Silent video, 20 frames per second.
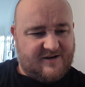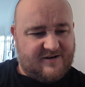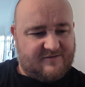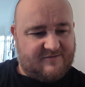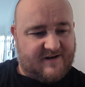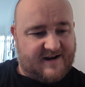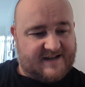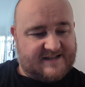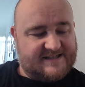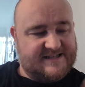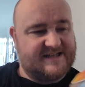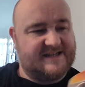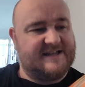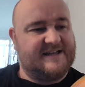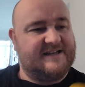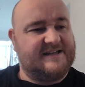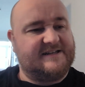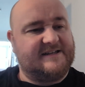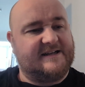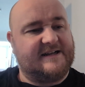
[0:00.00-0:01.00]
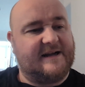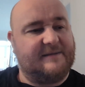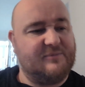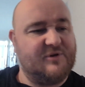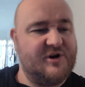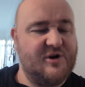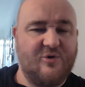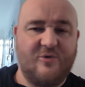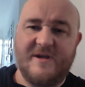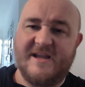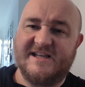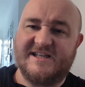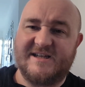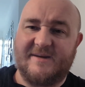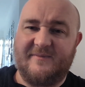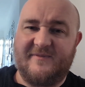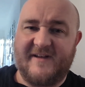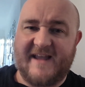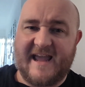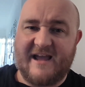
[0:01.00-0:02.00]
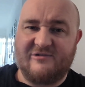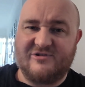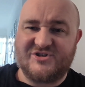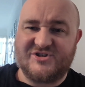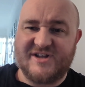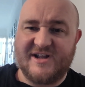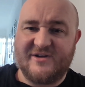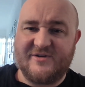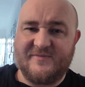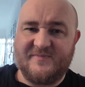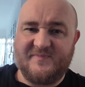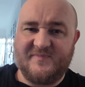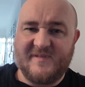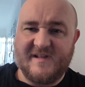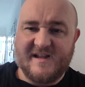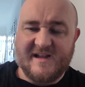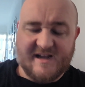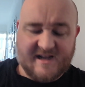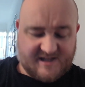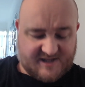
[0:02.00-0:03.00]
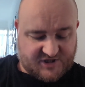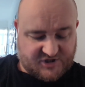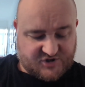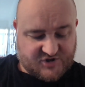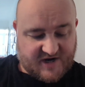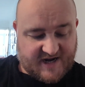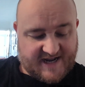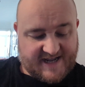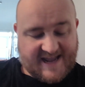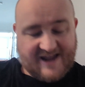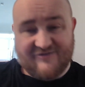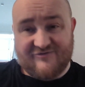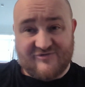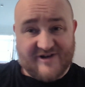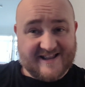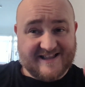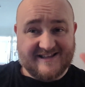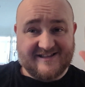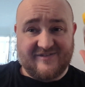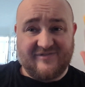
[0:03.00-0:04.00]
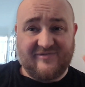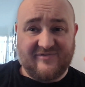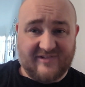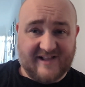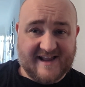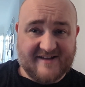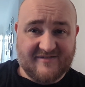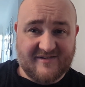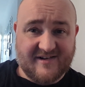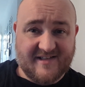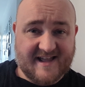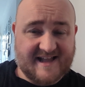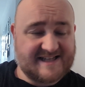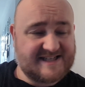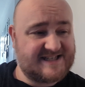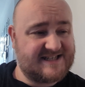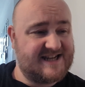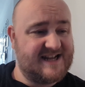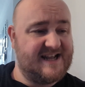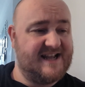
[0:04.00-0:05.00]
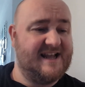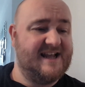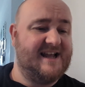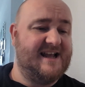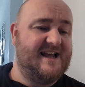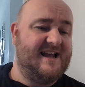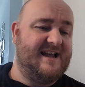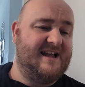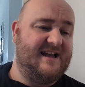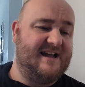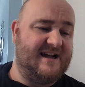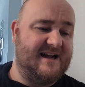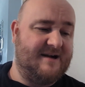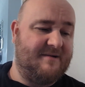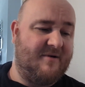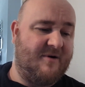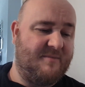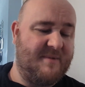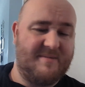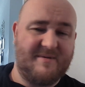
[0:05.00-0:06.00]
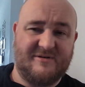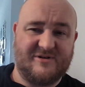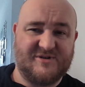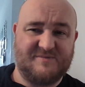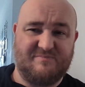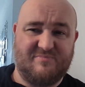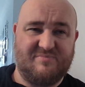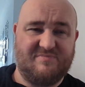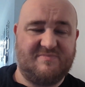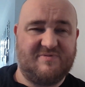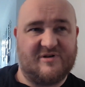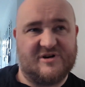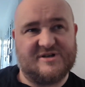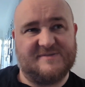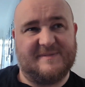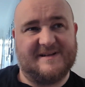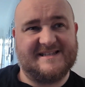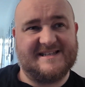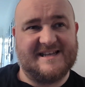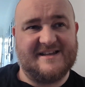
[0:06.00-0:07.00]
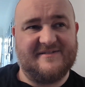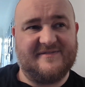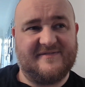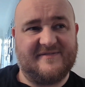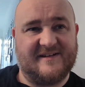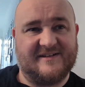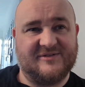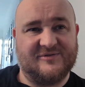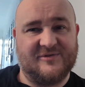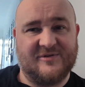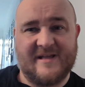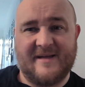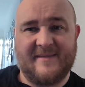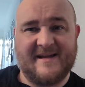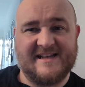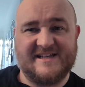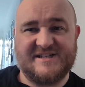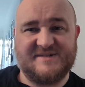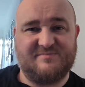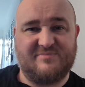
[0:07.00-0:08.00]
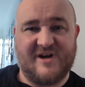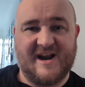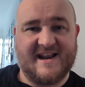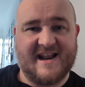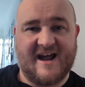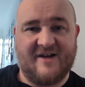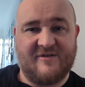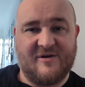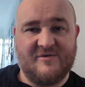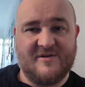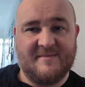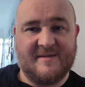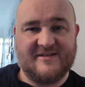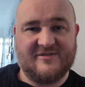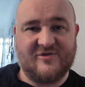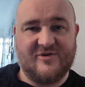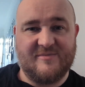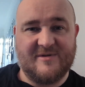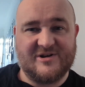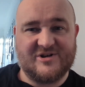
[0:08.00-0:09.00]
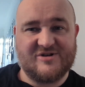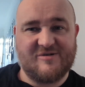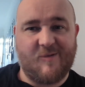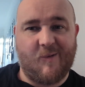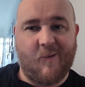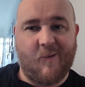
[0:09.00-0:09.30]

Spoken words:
Right. I'm going to go eat something else now to try and get rid of the flavour of this. Maybe I'll just brush my teeth. I don't know, that might spread it around a bit too much.